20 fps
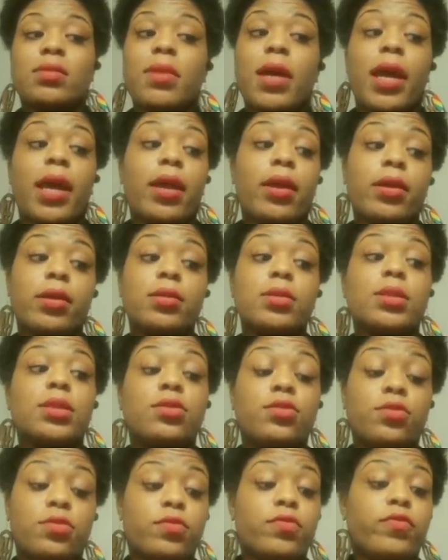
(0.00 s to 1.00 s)
So my hair
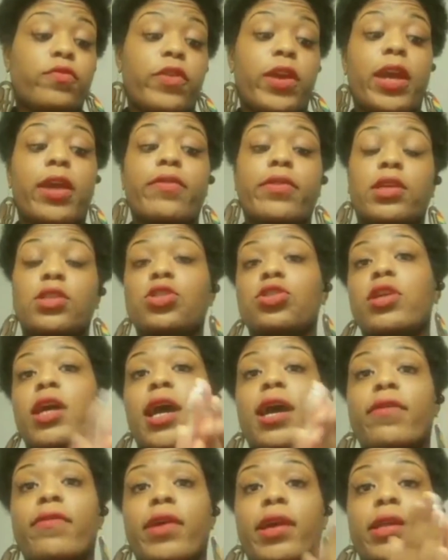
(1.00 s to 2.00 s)
is very
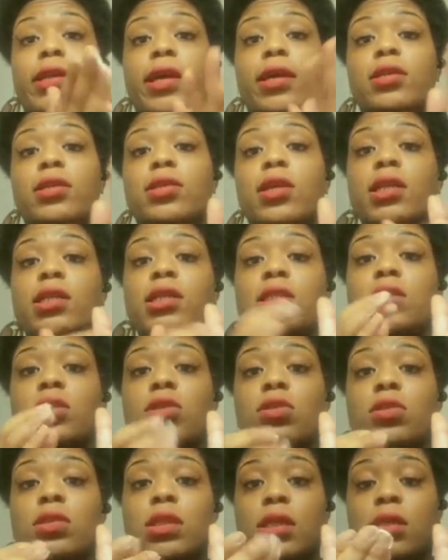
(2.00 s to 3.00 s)
dry right now, so I
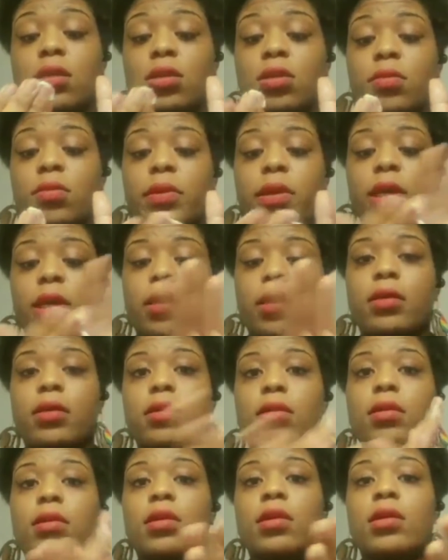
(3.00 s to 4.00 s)
just use a little bit